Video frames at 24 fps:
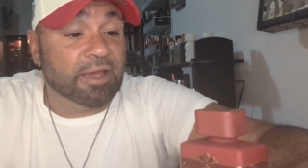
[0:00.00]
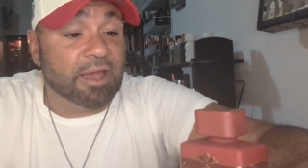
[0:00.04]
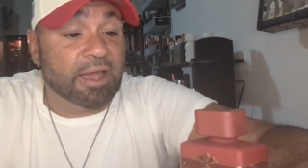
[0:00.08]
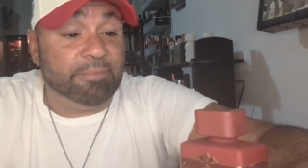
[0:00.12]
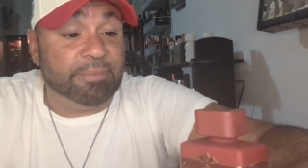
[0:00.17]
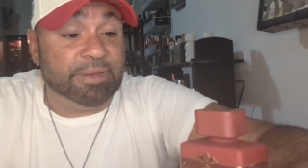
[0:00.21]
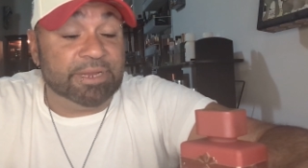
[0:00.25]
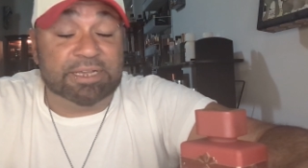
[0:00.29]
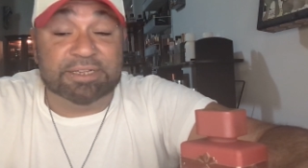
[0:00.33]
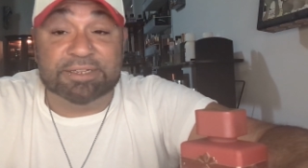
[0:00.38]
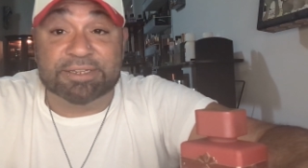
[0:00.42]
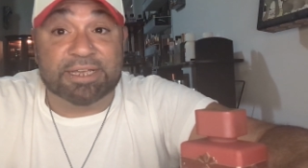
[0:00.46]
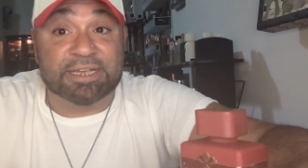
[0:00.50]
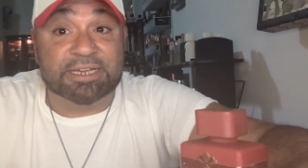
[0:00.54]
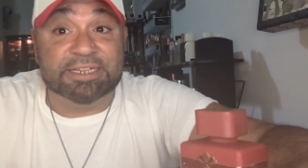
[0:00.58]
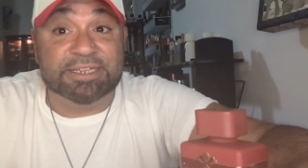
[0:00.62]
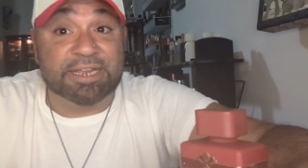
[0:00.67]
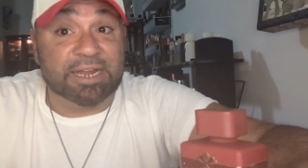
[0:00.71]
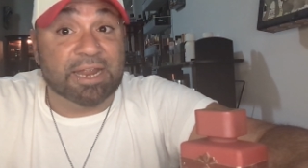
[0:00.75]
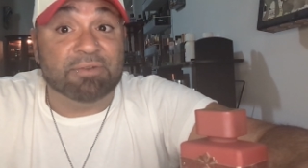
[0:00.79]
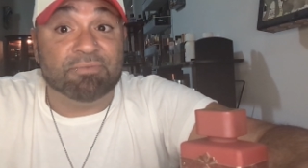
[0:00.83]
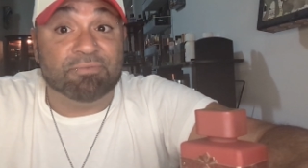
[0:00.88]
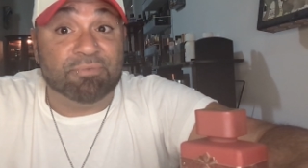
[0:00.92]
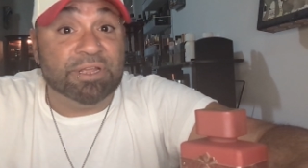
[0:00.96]
I mean, because like I
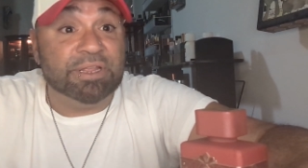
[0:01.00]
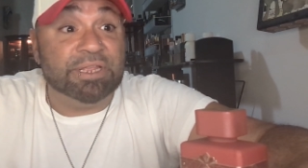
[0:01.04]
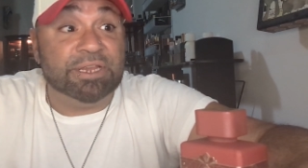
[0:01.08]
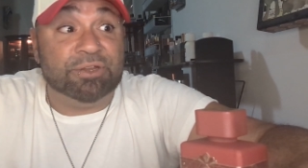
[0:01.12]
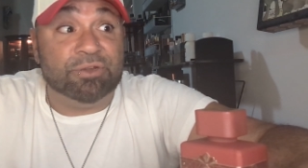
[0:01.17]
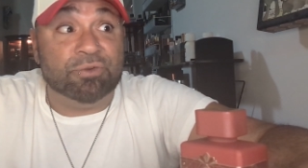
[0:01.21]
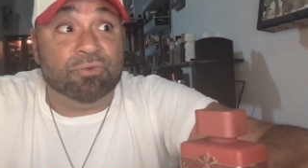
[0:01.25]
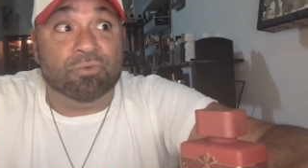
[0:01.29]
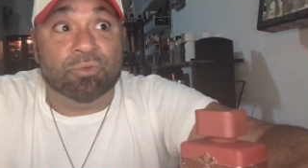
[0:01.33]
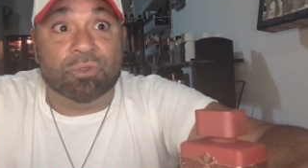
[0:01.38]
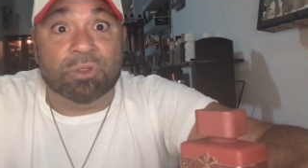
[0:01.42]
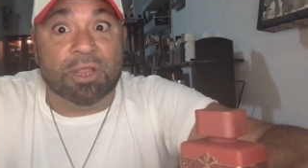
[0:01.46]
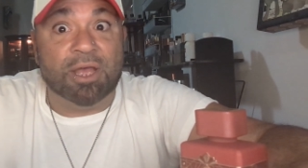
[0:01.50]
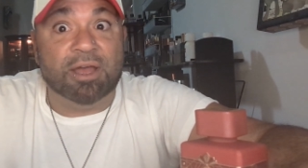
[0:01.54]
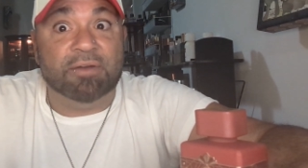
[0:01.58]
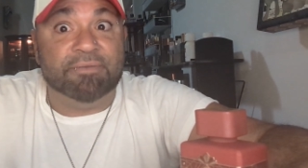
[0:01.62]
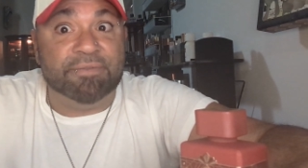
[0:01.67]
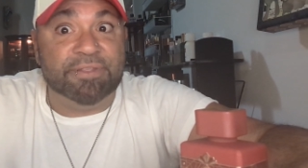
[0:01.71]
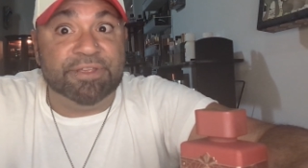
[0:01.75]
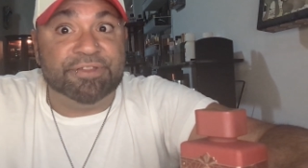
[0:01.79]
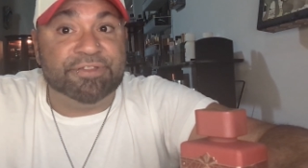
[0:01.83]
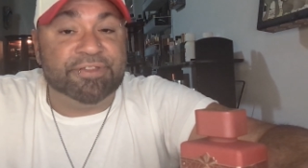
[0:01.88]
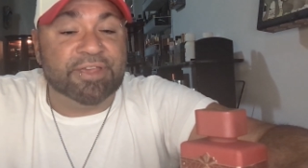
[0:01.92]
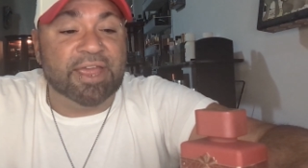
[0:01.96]
said, I really do
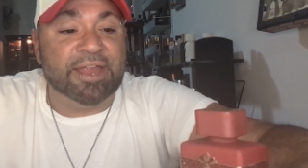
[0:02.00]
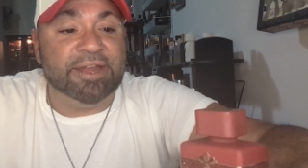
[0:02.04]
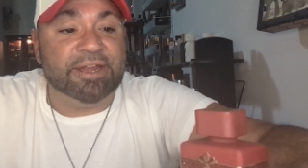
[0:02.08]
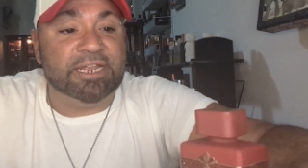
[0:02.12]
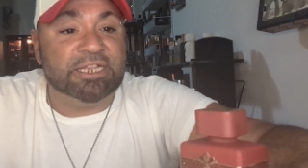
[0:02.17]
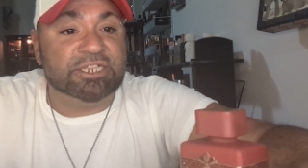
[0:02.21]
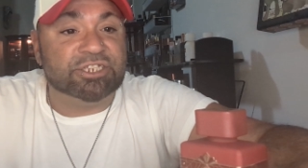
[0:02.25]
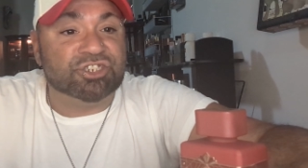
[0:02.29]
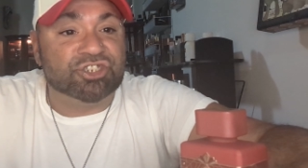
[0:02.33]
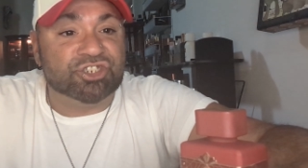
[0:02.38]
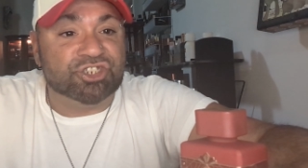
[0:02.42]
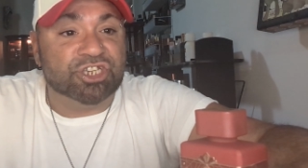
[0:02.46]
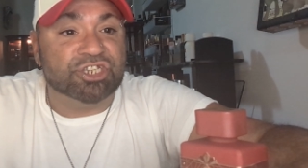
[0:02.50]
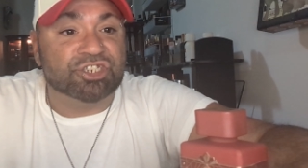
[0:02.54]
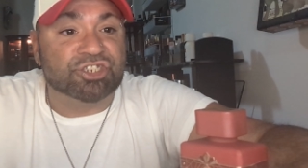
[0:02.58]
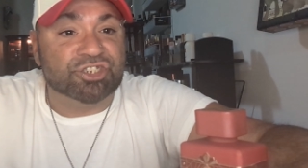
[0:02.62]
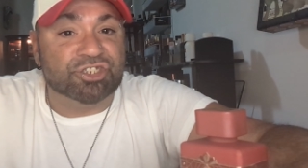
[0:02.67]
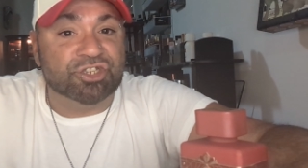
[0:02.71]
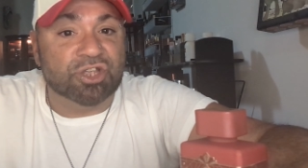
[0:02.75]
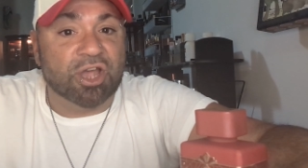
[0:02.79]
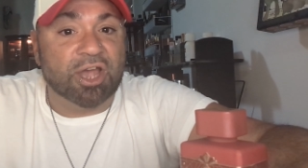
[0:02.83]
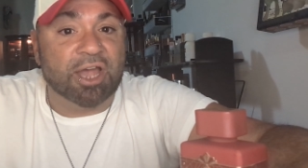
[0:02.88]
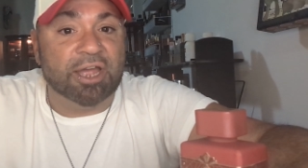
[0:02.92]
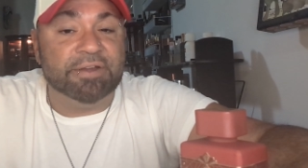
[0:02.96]
love the scent. It's
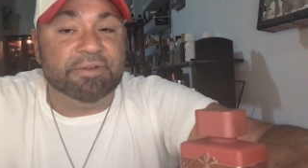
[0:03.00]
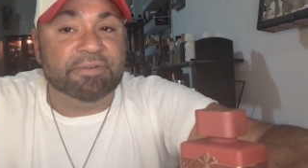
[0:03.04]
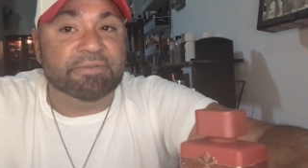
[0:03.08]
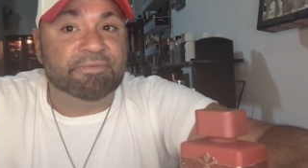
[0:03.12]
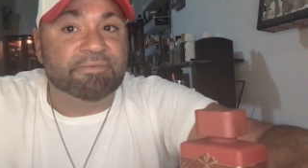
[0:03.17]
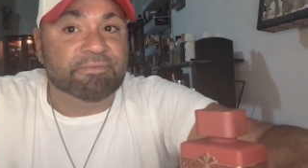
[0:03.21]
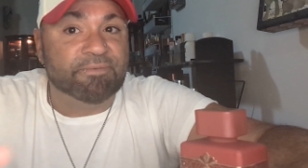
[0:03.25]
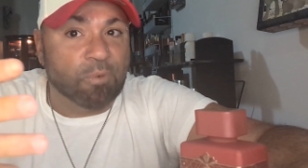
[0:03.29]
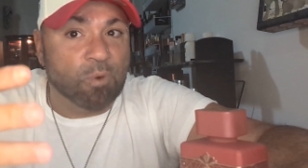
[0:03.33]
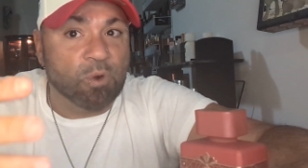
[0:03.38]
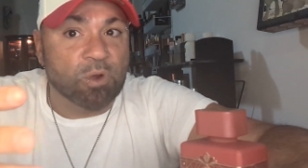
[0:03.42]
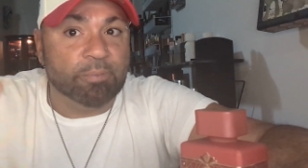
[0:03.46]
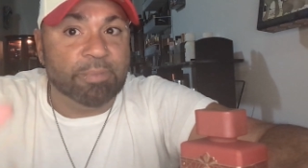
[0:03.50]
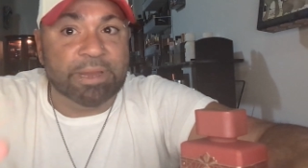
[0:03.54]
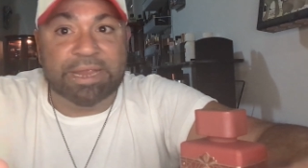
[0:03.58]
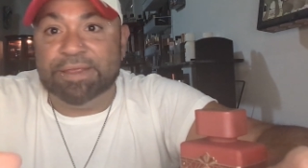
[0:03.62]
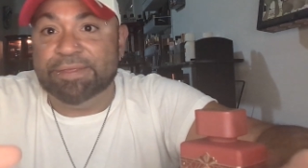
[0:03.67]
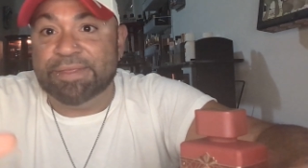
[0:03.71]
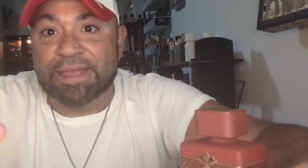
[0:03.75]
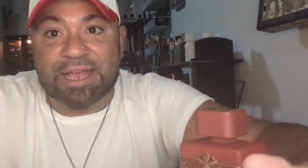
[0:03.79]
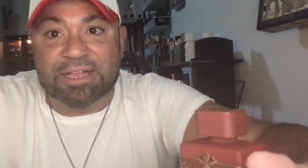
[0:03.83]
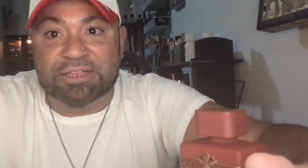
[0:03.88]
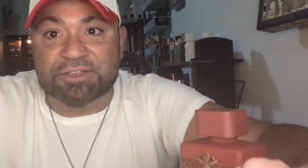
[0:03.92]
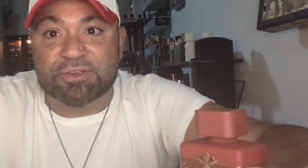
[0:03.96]
just not for me.
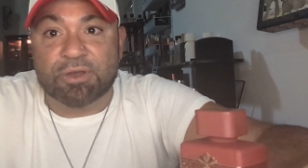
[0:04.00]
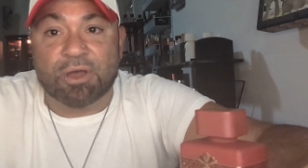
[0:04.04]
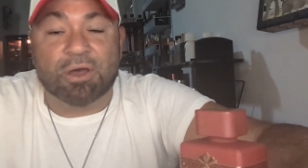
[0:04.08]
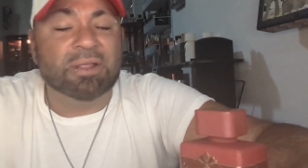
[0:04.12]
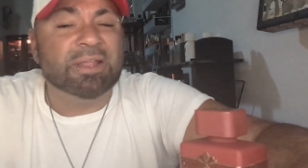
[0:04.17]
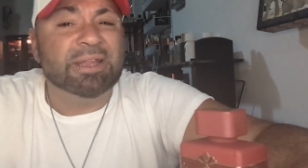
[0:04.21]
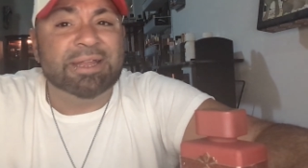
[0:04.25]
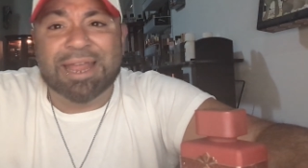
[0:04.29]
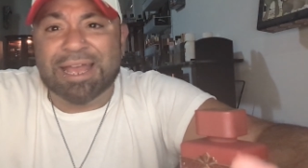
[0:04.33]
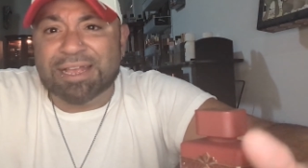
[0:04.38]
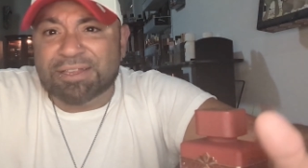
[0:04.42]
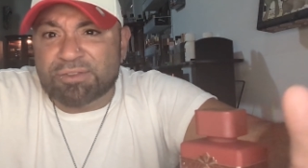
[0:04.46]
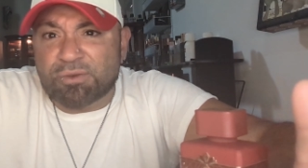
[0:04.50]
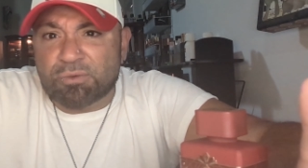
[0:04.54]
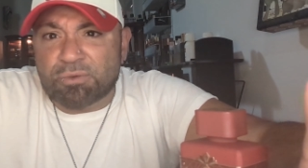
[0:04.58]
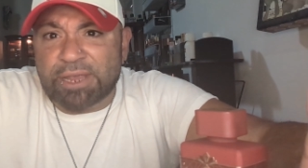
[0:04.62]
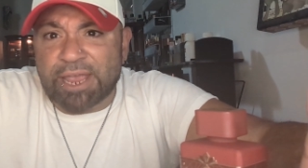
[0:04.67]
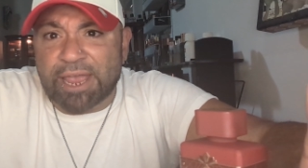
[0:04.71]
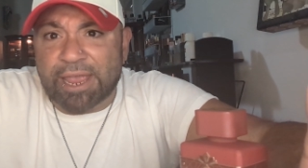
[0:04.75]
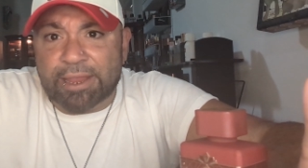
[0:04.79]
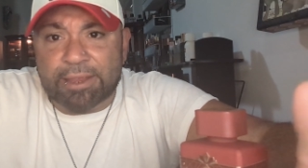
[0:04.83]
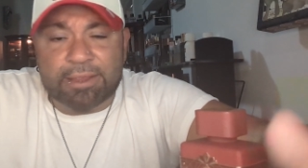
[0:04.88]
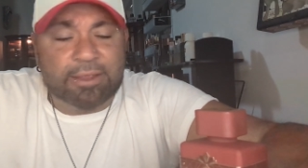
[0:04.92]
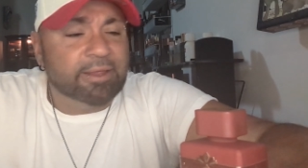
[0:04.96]
That's all. And that's
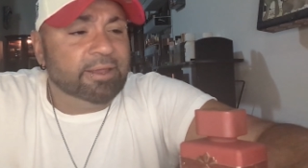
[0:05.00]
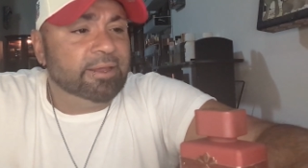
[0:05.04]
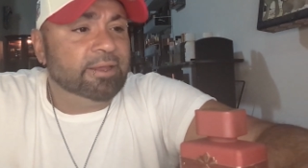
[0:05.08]
okay.